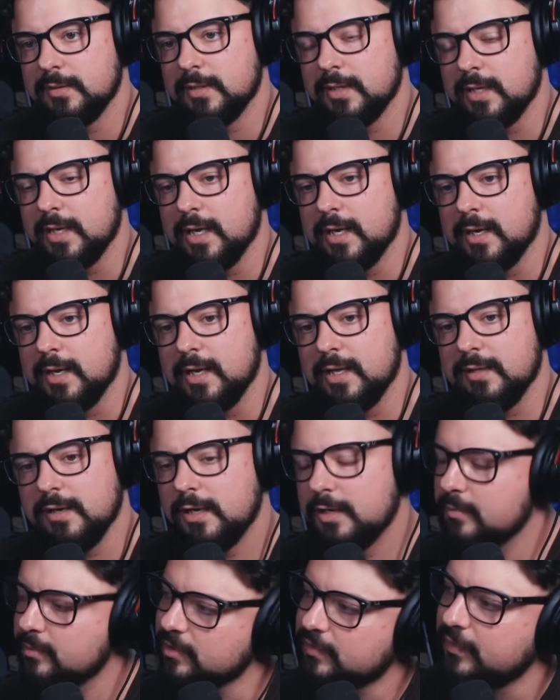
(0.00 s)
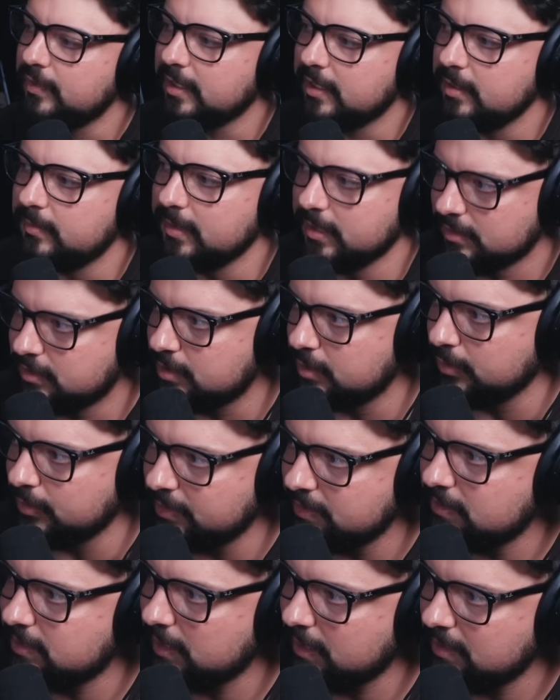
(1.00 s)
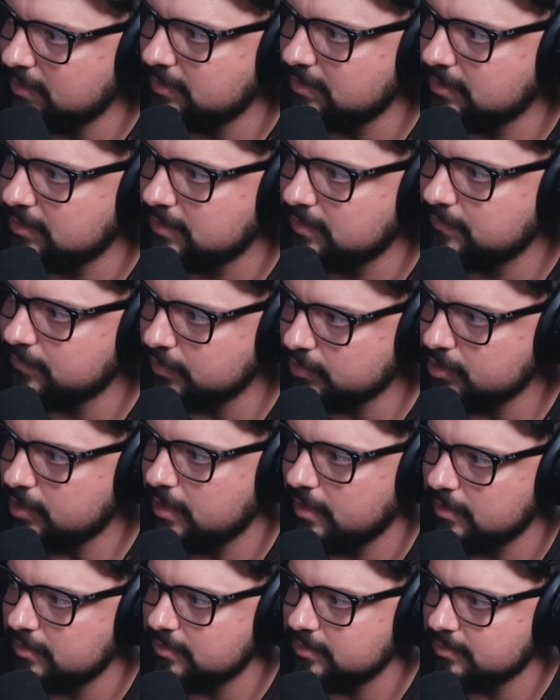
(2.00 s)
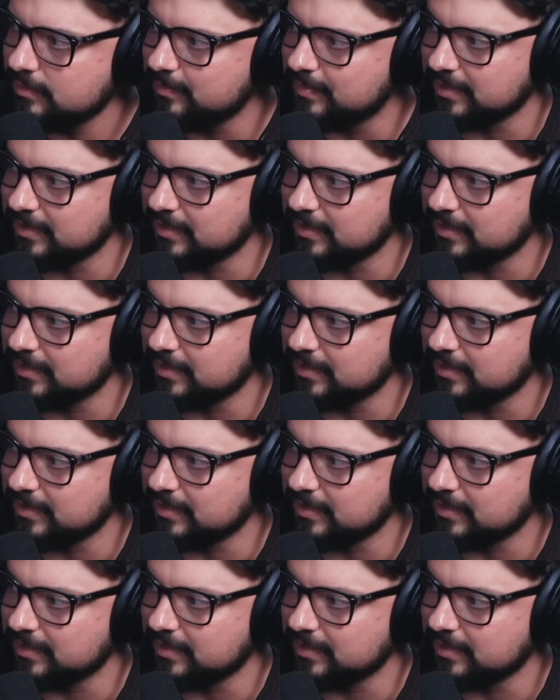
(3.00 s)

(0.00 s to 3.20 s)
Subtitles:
I almost feel like he'd be too intense for Charles,